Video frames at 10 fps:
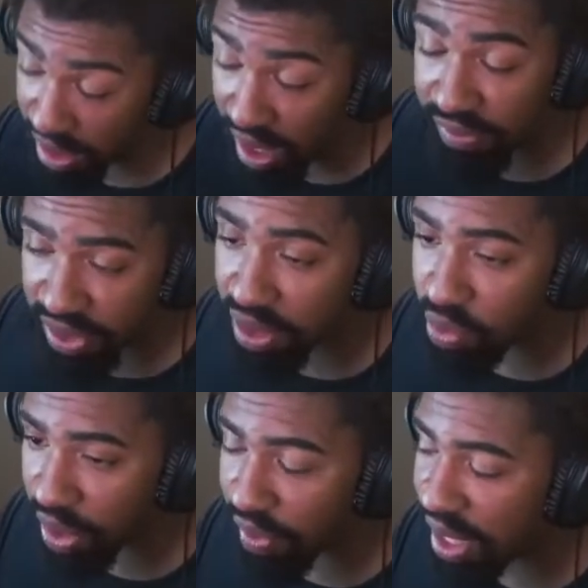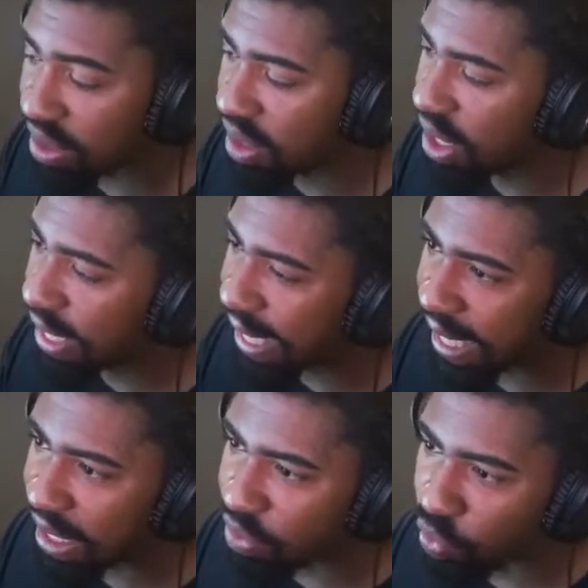obviously quick res,
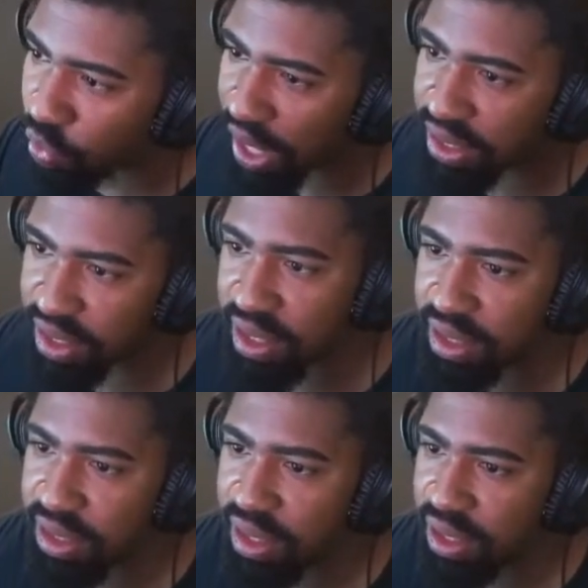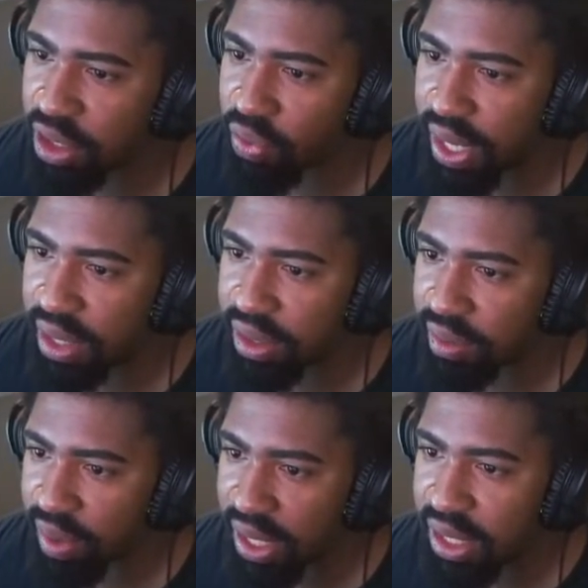and reses the Wraith,
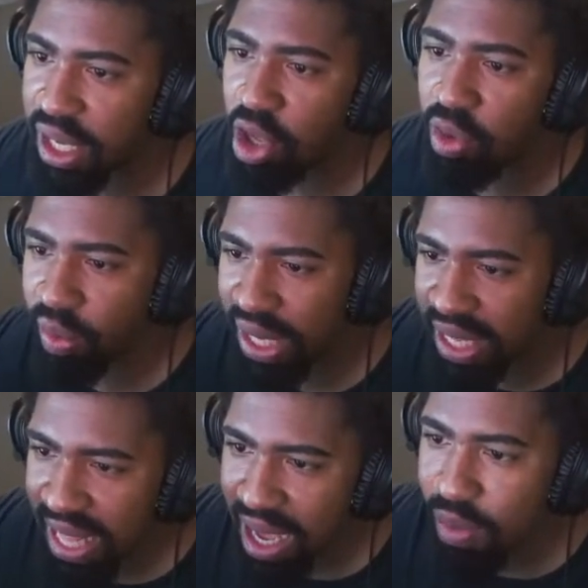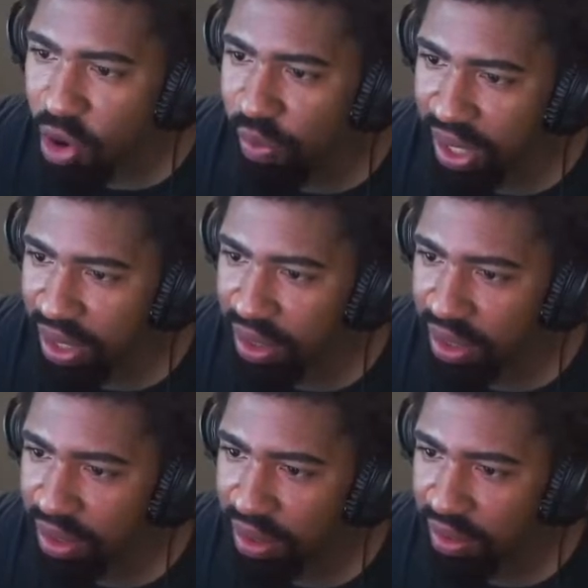right? In that moment,
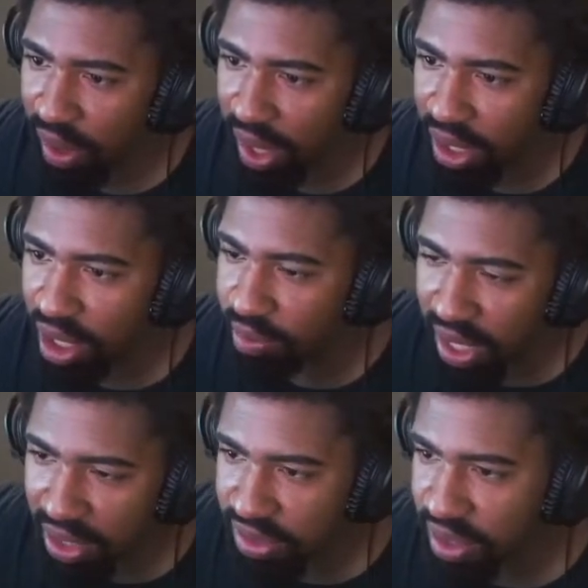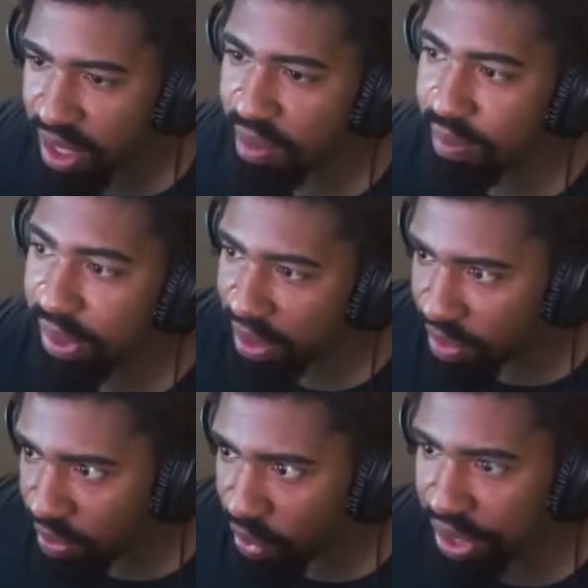right, unbeknownst to them, but
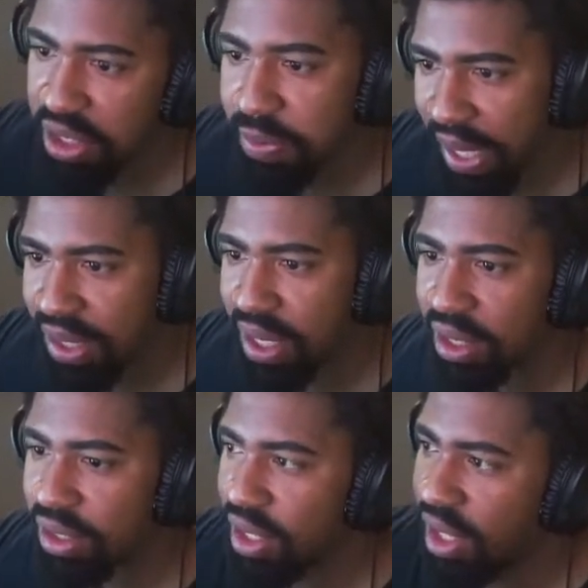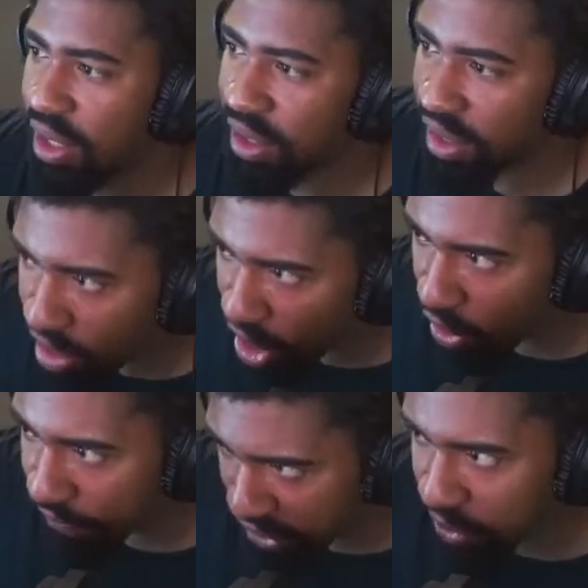we, the spectators, are
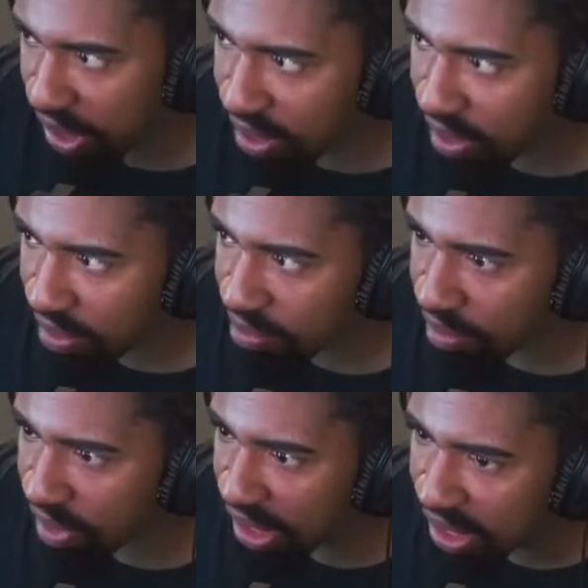viewing the